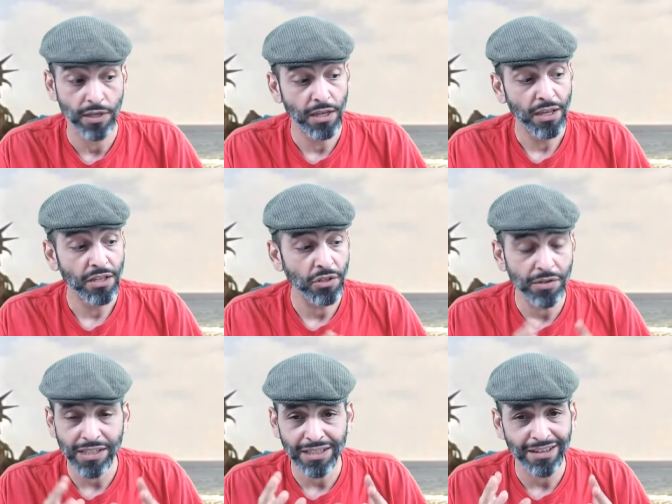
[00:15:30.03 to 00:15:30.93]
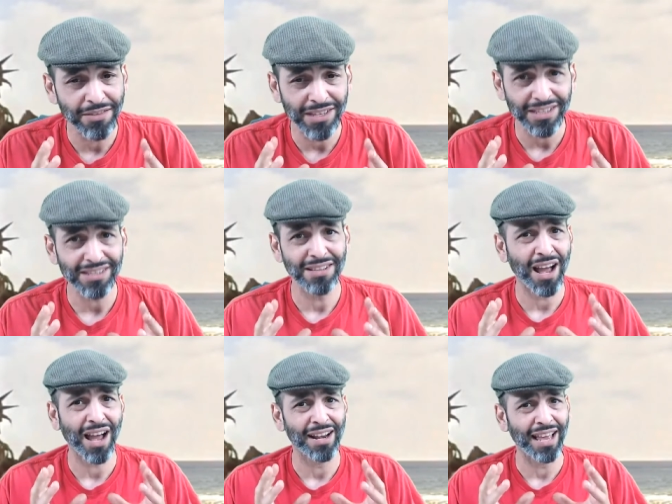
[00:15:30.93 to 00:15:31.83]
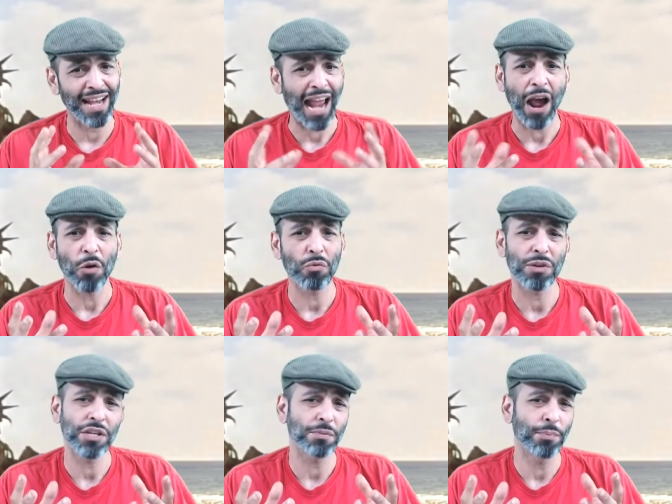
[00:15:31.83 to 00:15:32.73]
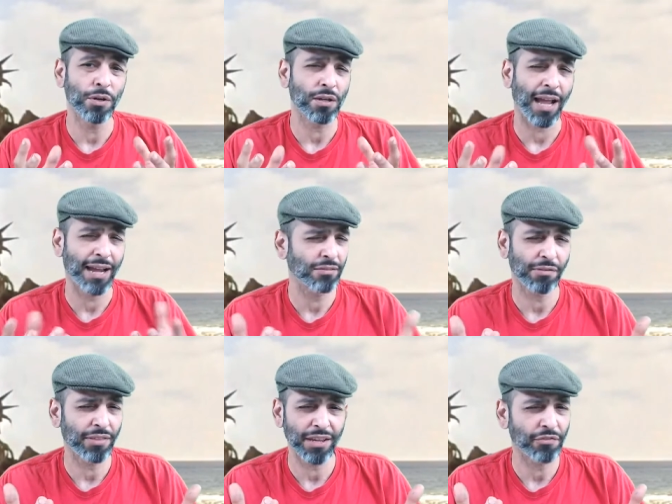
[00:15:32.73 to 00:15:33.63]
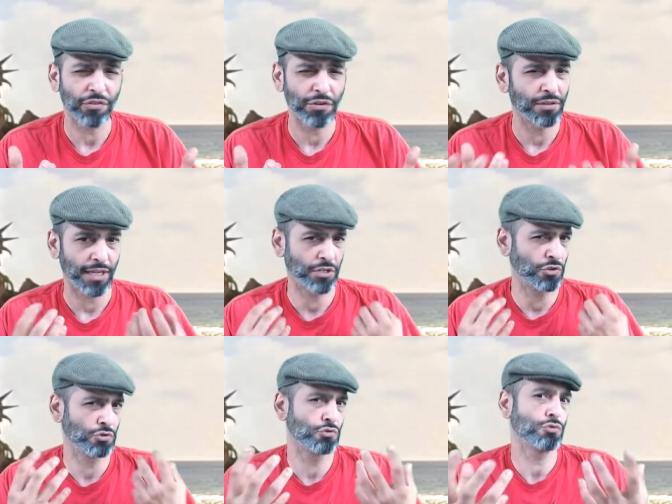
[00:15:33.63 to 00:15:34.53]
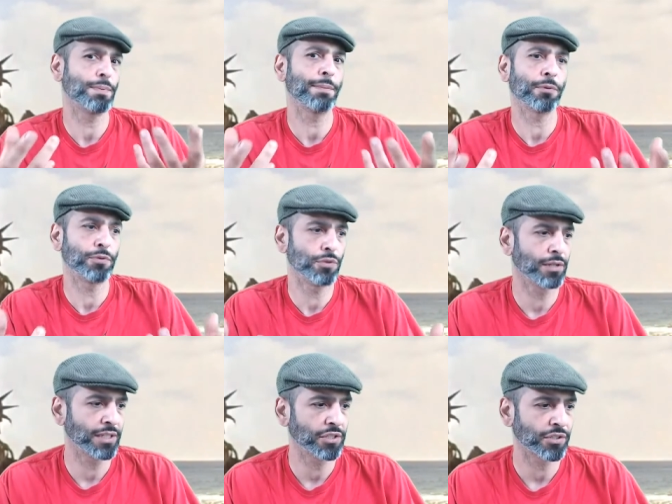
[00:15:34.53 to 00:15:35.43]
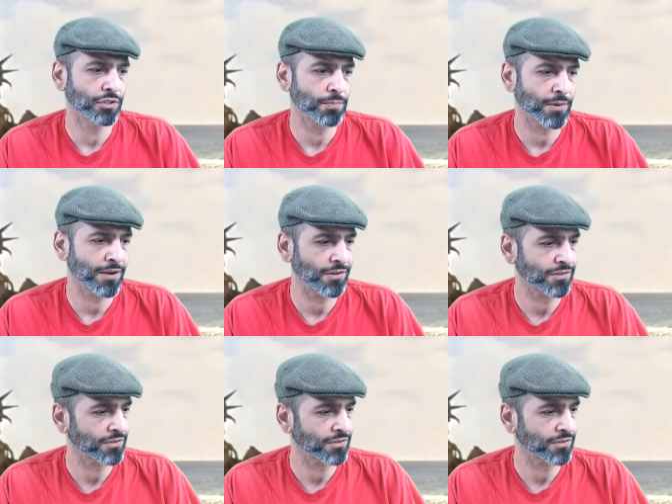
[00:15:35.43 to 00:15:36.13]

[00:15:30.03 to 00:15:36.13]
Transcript: So it's clear this is not an outreach book, I don't think, for like new people new to Legion superheroes.